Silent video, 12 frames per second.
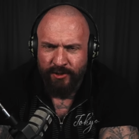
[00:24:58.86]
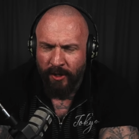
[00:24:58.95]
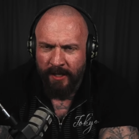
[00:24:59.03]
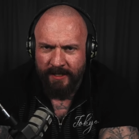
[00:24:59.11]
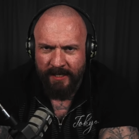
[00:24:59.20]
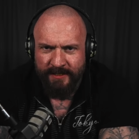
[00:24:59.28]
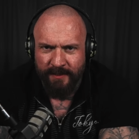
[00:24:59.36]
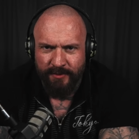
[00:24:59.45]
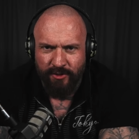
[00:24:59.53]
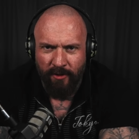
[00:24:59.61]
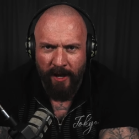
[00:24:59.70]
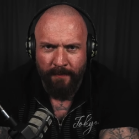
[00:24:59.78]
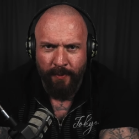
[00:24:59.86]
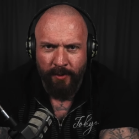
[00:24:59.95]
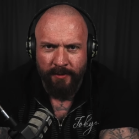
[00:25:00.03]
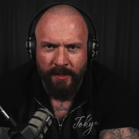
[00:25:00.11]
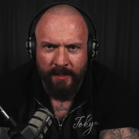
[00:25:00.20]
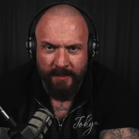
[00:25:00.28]
So hit that subscribe
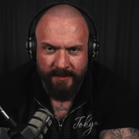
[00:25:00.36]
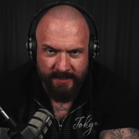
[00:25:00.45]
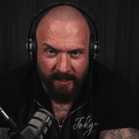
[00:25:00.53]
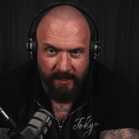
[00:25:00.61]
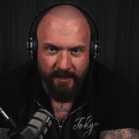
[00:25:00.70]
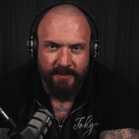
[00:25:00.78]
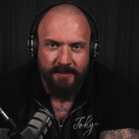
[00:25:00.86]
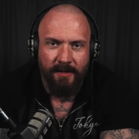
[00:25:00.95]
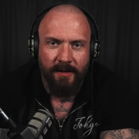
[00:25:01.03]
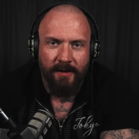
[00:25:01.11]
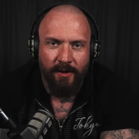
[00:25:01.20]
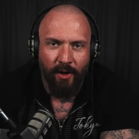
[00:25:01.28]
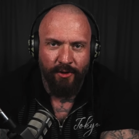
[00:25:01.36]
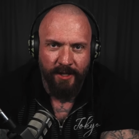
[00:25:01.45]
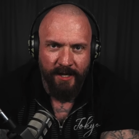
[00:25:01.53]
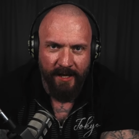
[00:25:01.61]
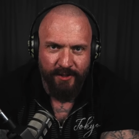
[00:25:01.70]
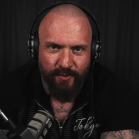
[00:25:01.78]
button, and I'll see you on
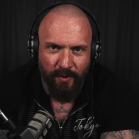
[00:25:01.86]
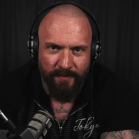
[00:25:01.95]
the next